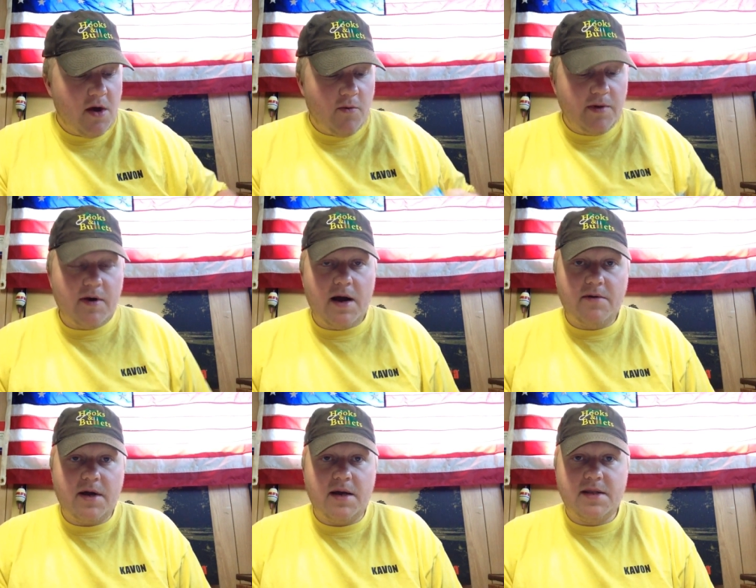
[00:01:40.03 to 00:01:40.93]
we were
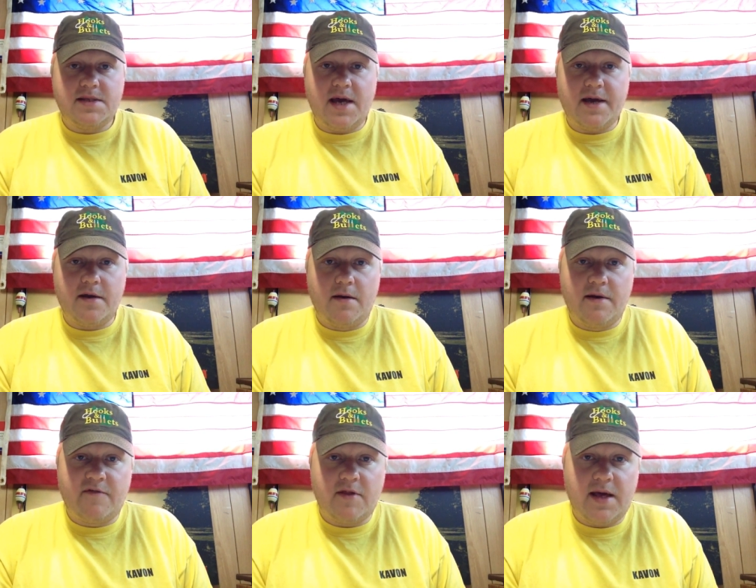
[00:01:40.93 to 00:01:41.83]
out on the Saginaw
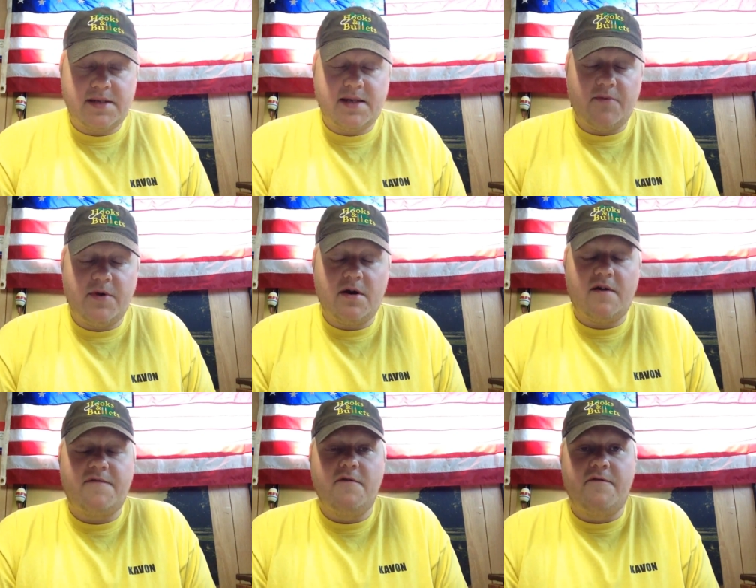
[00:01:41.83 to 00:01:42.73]
River last night. We
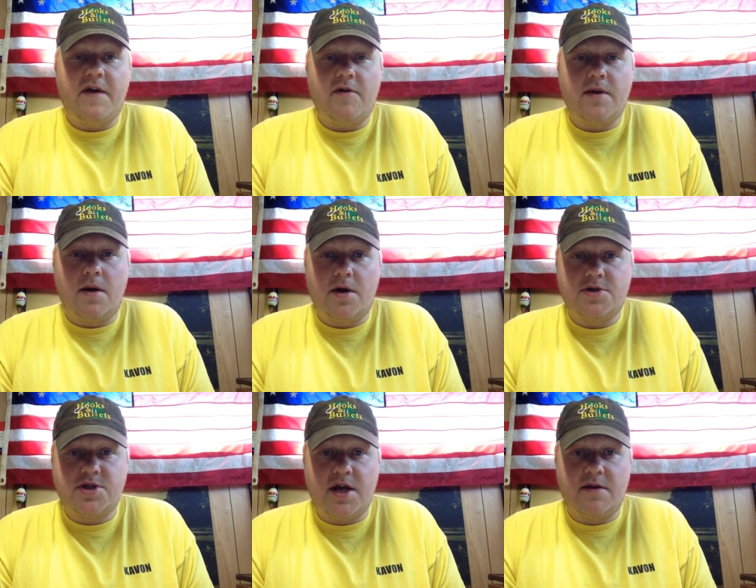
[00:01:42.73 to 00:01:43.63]
caught a few very
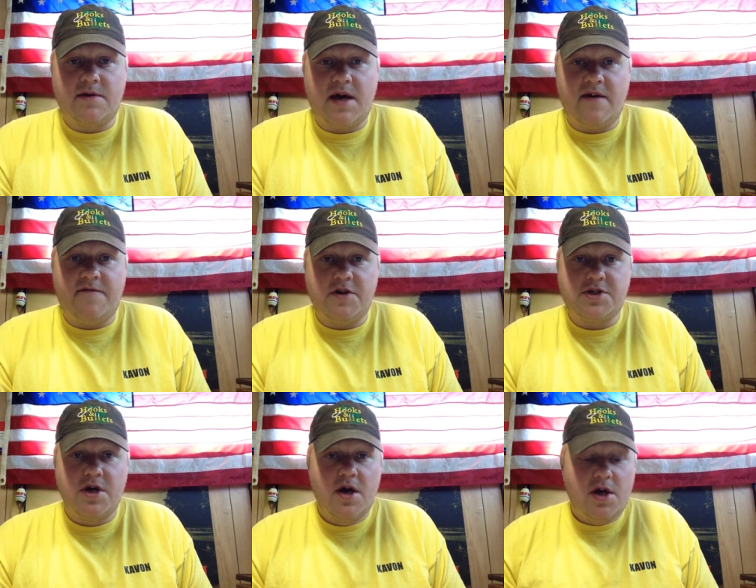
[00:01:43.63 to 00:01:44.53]
large channel
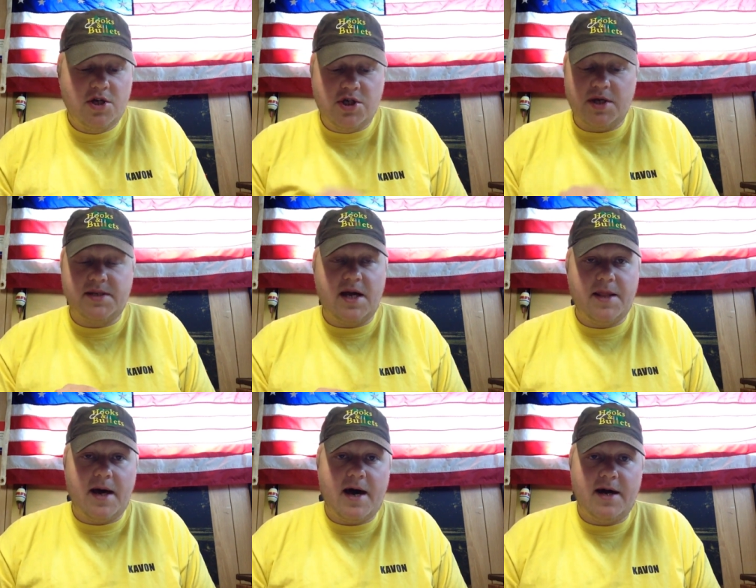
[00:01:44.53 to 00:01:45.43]
catfish just
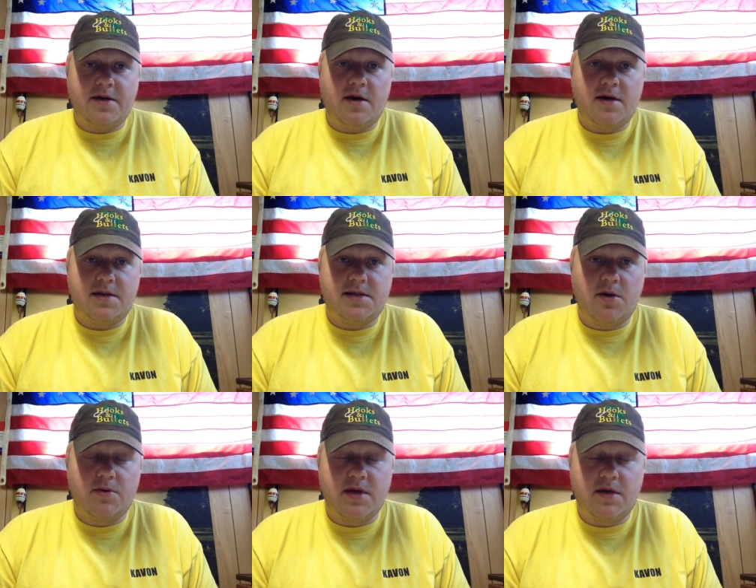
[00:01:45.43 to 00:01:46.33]
on the hot dog
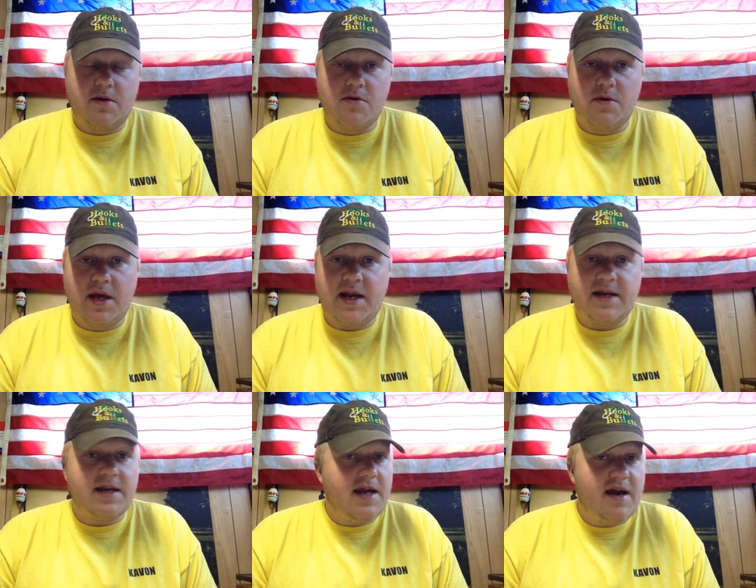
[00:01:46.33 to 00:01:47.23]
soaked in Kool-Aid. I
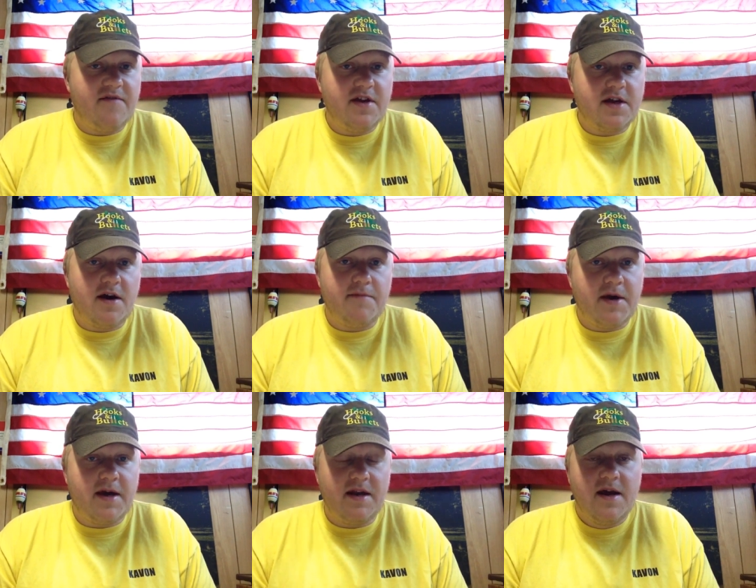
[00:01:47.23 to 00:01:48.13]
didn't have any cut
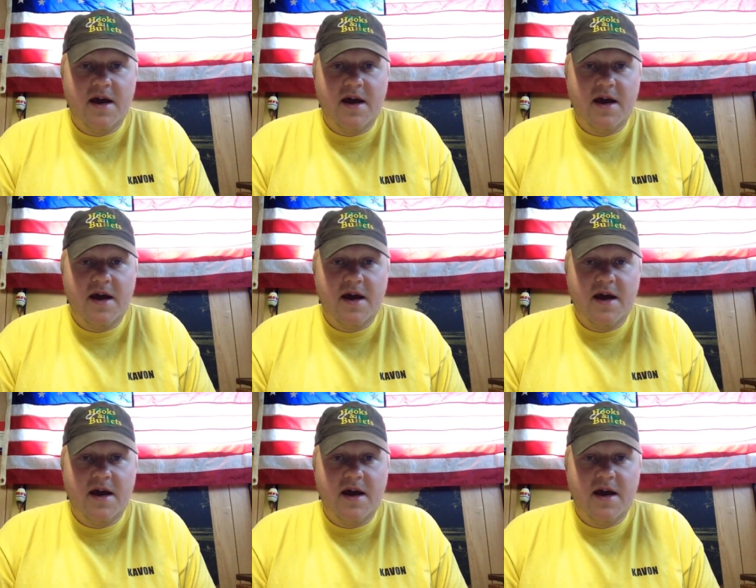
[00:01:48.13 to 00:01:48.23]
bait.